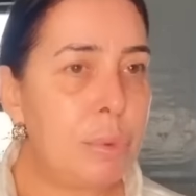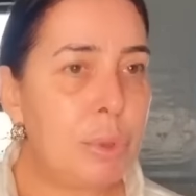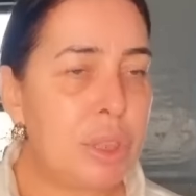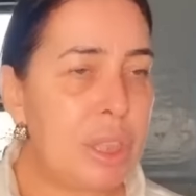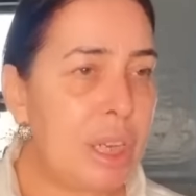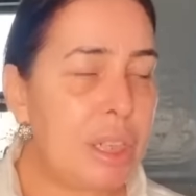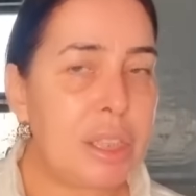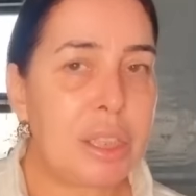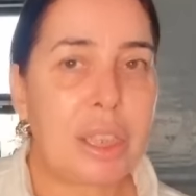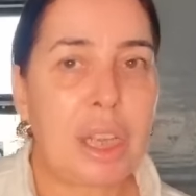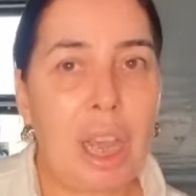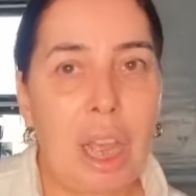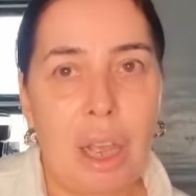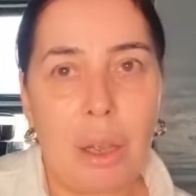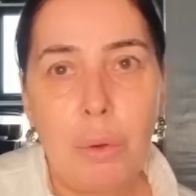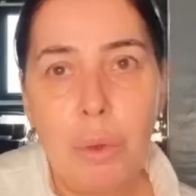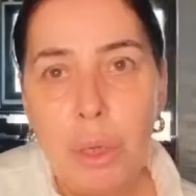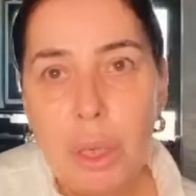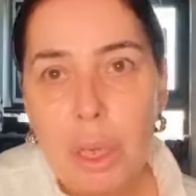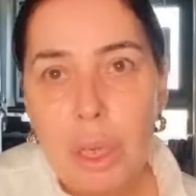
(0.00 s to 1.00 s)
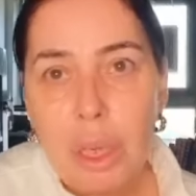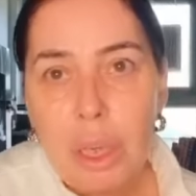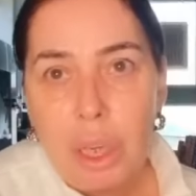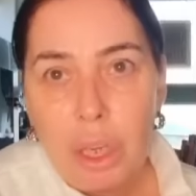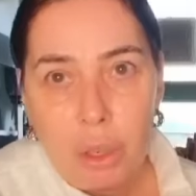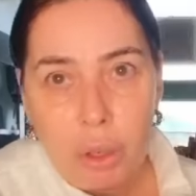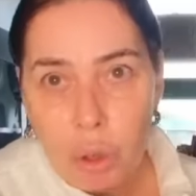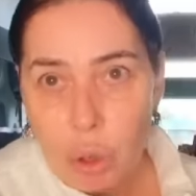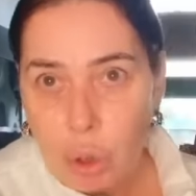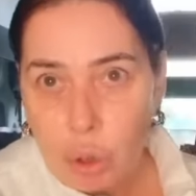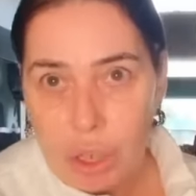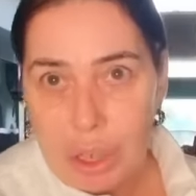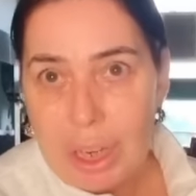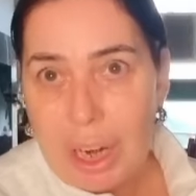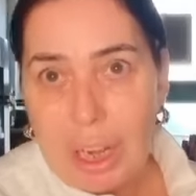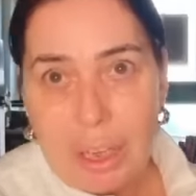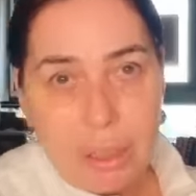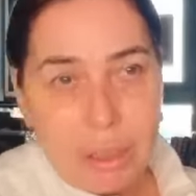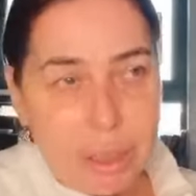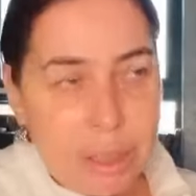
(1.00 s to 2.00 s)
Tesco nor in
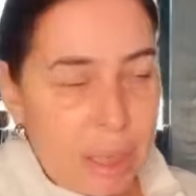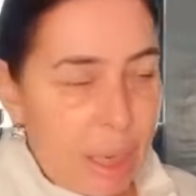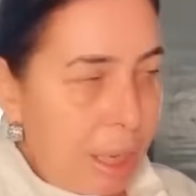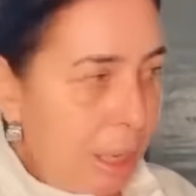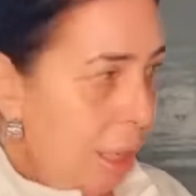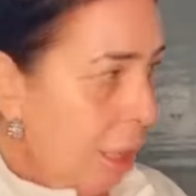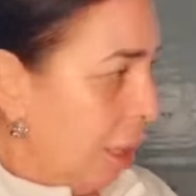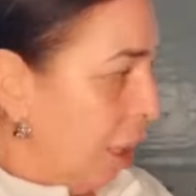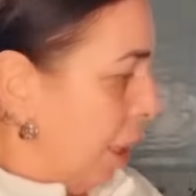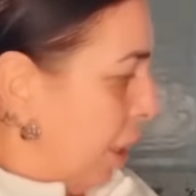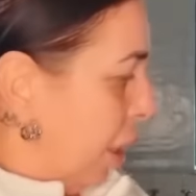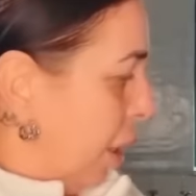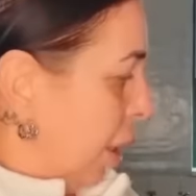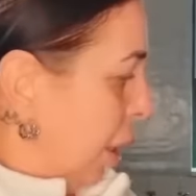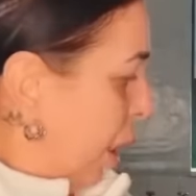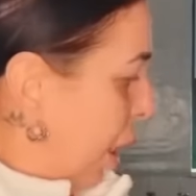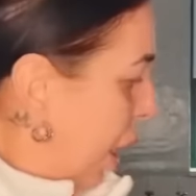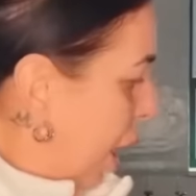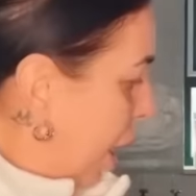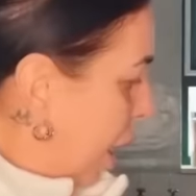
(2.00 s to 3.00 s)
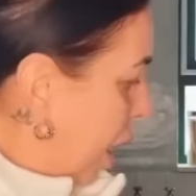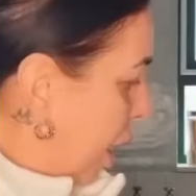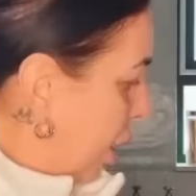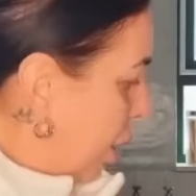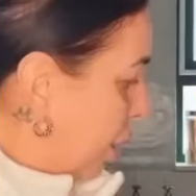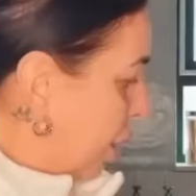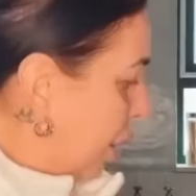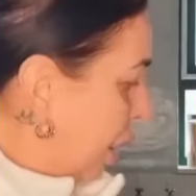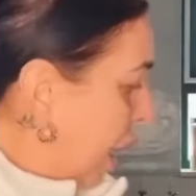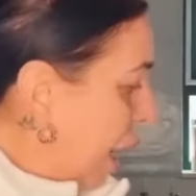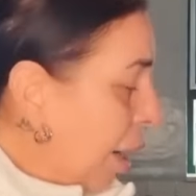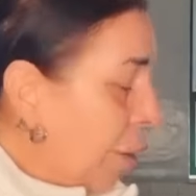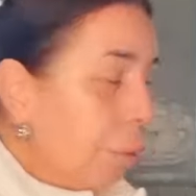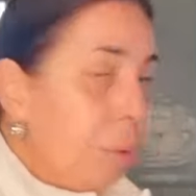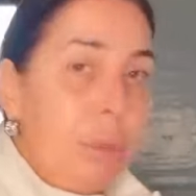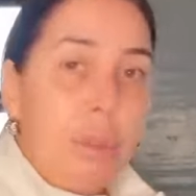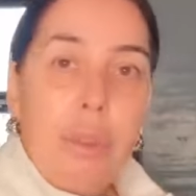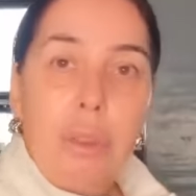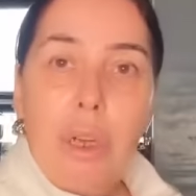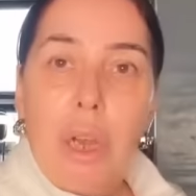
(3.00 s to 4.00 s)
Aldi. So
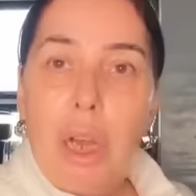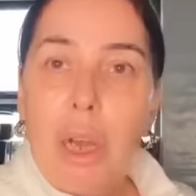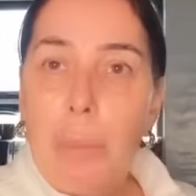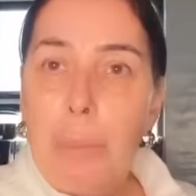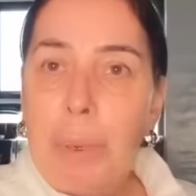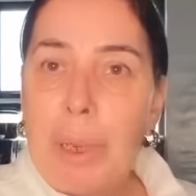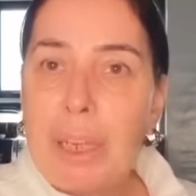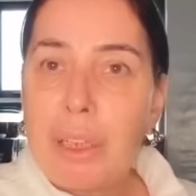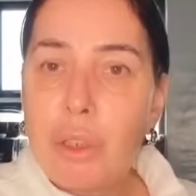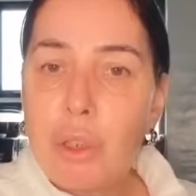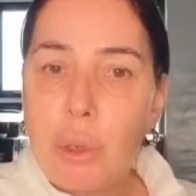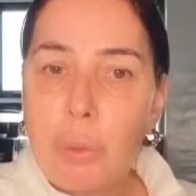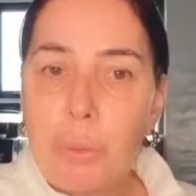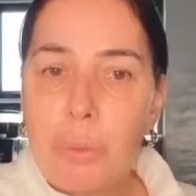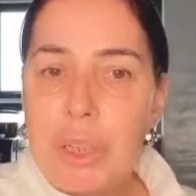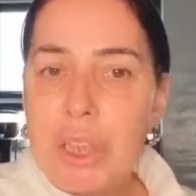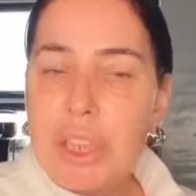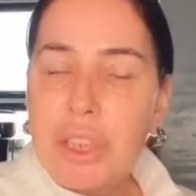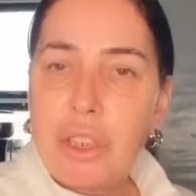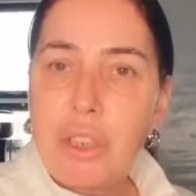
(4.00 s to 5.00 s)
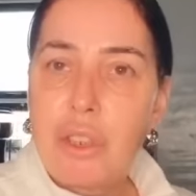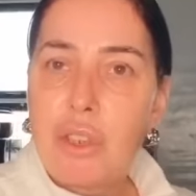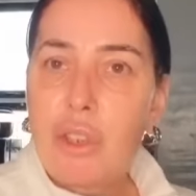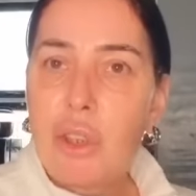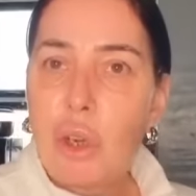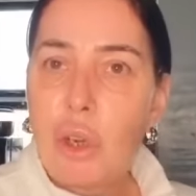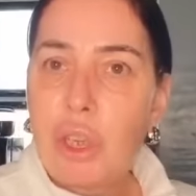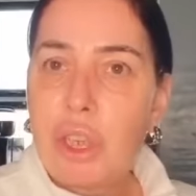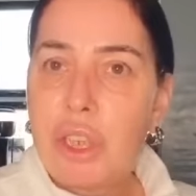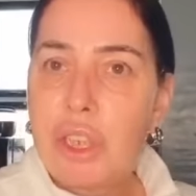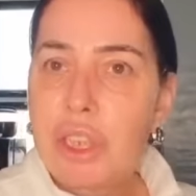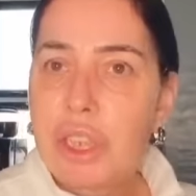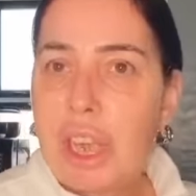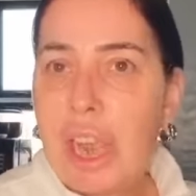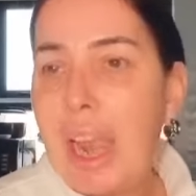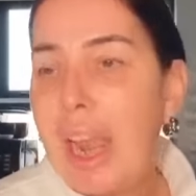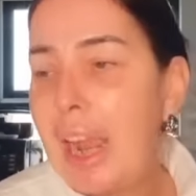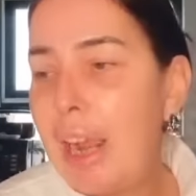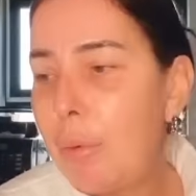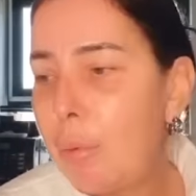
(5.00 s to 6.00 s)
I picked up this joint
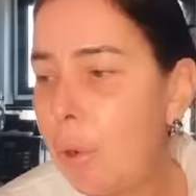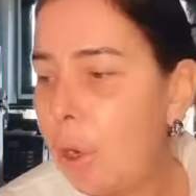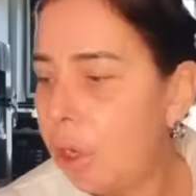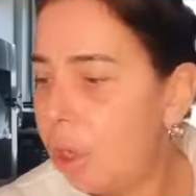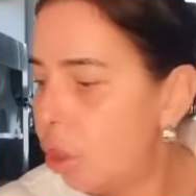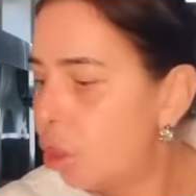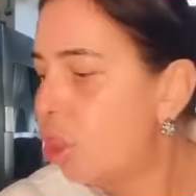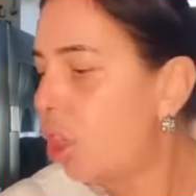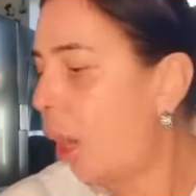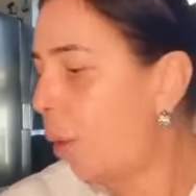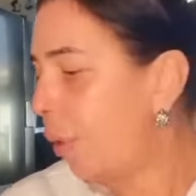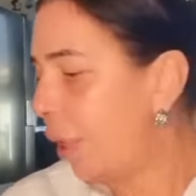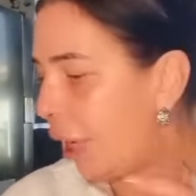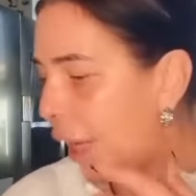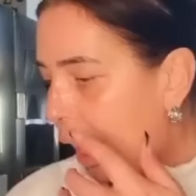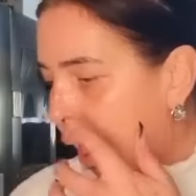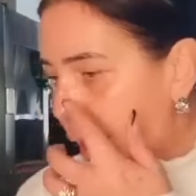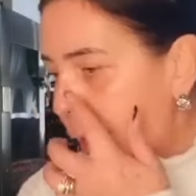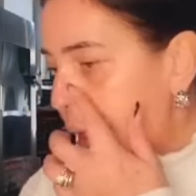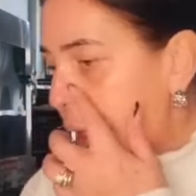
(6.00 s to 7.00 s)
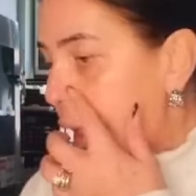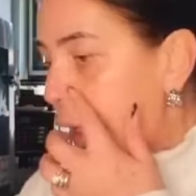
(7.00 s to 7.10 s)
care one. I'll show it to you.